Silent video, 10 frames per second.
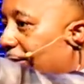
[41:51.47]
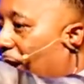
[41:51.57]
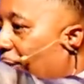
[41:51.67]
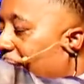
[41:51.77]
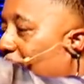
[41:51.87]
have
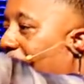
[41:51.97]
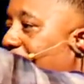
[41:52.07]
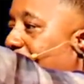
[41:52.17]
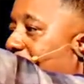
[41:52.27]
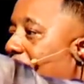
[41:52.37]
already
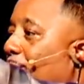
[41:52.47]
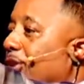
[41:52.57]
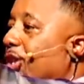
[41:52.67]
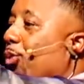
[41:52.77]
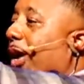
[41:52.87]
raised their hand. We're
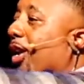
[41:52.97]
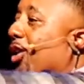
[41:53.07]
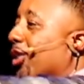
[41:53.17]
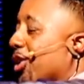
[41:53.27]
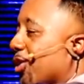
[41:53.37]
just waiting
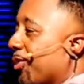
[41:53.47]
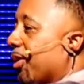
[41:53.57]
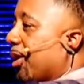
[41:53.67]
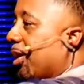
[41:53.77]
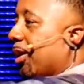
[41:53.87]
on you.
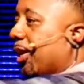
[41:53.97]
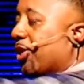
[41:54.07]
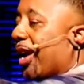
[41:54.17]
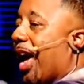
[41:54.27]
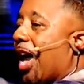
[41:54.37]
You
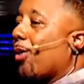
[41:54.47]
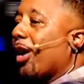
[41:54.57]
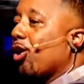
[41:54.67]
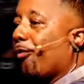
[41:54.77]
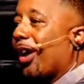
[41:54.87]
say, How do
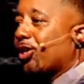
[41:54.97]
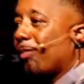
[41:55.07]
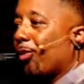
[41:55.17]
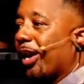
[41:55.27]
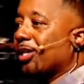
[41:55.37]
I know if I should
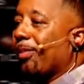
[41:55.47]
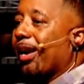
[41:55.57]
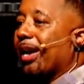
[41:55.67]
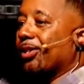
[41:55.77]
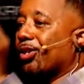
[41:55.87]
be raising my
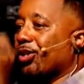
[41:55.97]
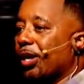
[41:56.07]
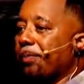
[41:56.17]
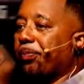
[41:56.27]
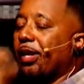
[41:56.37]
hand?
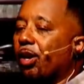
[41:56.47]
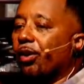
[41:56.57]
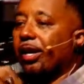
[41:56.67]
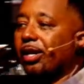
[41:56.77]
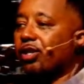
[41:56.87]
Something
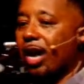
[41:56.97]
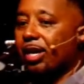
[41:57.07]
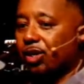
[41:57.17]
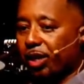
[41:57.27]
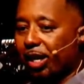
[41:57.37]
on the
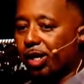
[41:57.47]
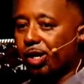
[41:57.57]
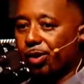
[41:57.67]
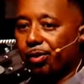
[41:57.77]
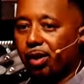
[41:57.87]
inside is telling
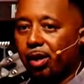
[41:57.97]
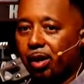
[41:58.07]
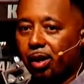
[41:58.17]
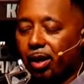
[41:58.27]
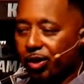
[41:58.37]
you
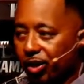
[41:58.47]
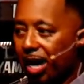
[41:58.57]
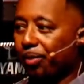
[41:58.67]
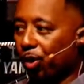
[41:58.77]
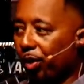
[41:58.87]
it is
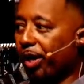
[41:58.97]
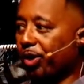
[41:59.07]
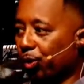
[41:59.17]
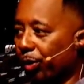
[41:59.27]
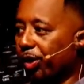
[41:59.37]
time to go ahead
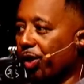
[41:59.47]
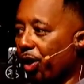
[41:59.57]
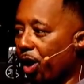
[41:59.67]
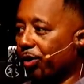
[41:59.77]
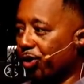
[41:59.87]
and surrender your
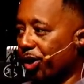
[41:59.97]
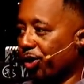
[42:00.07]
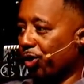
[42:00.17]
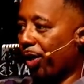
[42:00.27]
heart to Jesus